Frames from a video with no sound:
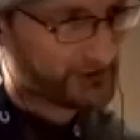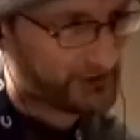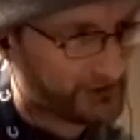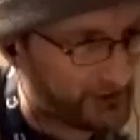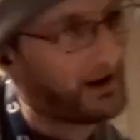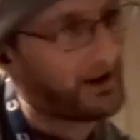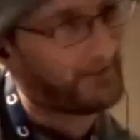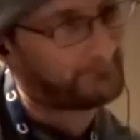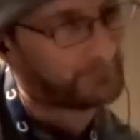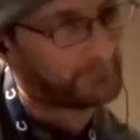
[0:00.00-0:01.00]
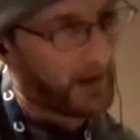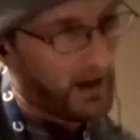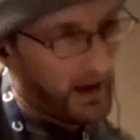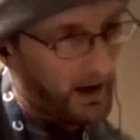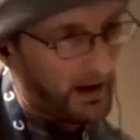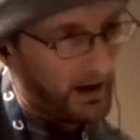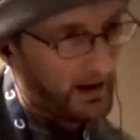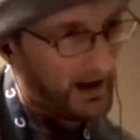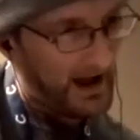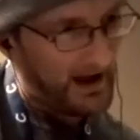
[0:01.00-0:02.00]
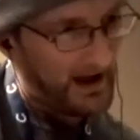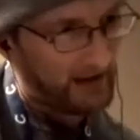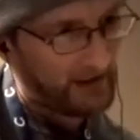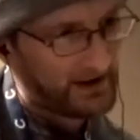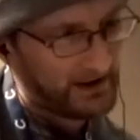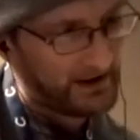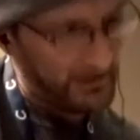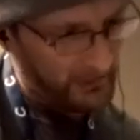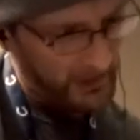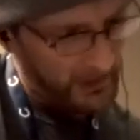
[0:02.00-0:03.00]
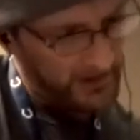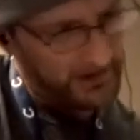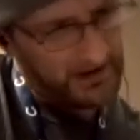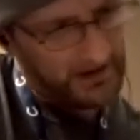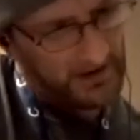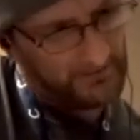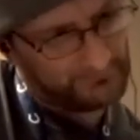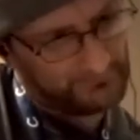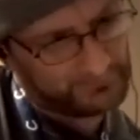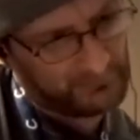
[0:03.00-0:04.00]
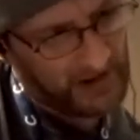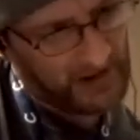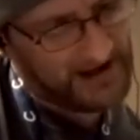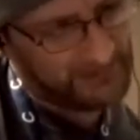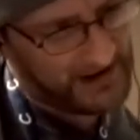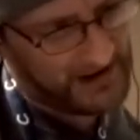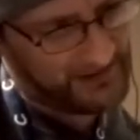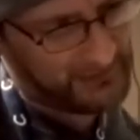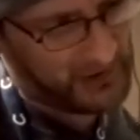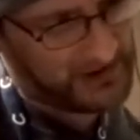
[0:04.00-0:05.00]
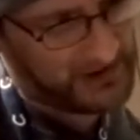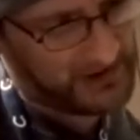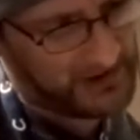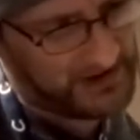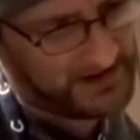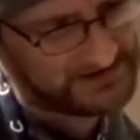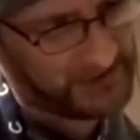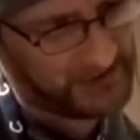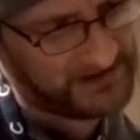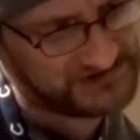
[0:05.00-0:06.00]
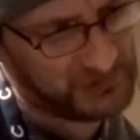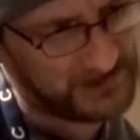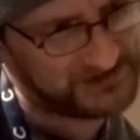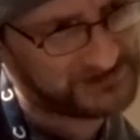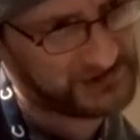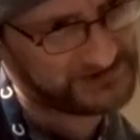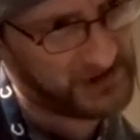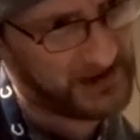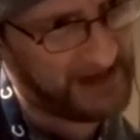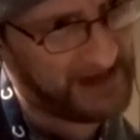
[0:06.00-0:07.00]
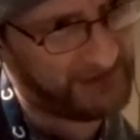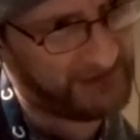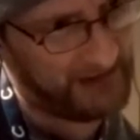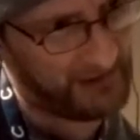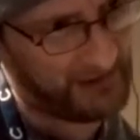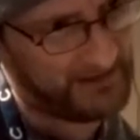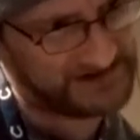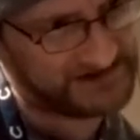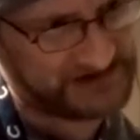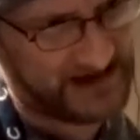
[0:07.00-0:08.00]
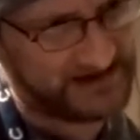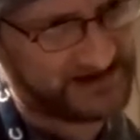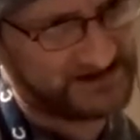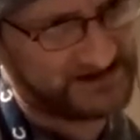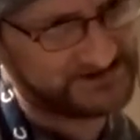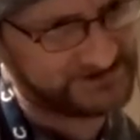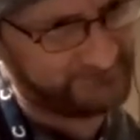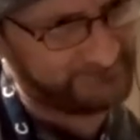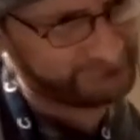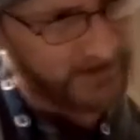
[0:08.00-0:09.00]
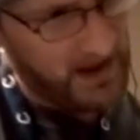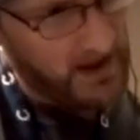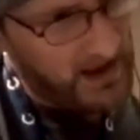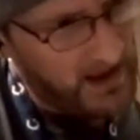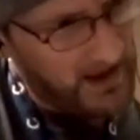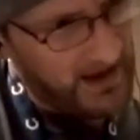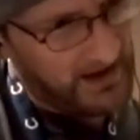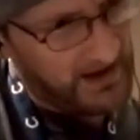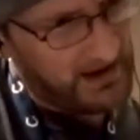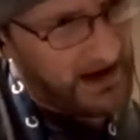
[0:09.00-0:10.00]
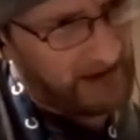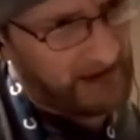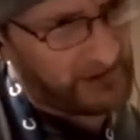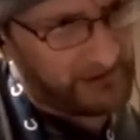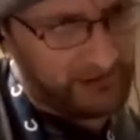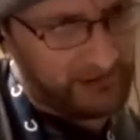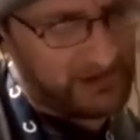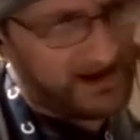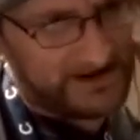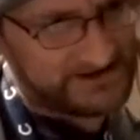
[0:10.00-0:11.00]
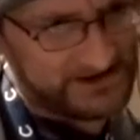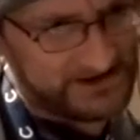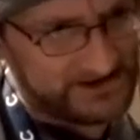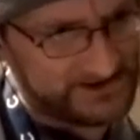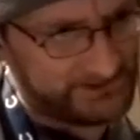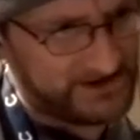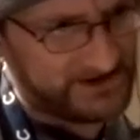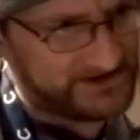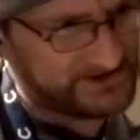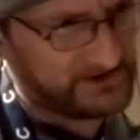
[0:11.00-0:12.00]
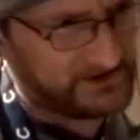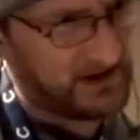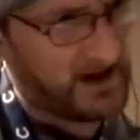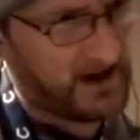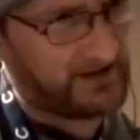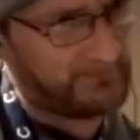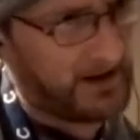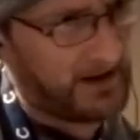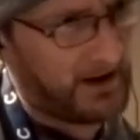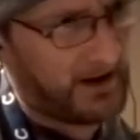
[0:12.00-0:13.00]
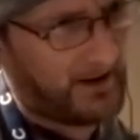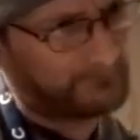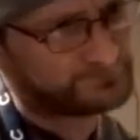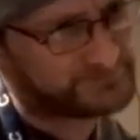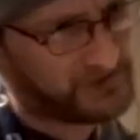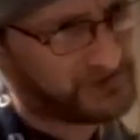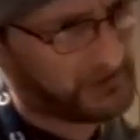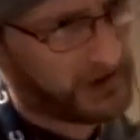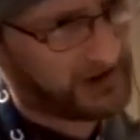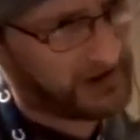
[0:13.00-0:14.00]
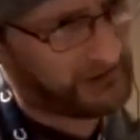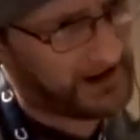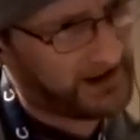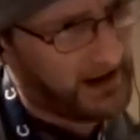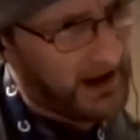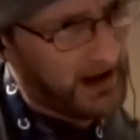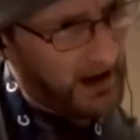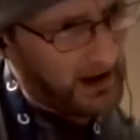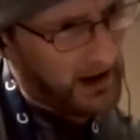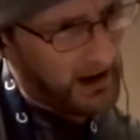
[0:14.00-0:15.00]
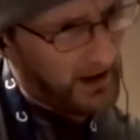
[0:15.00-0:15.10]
I read another one right after I got the book. It's on page 22. It's called Have You Ever by Jackie S. And I really related to this piece a lot. So I'm going to go ahead and read it.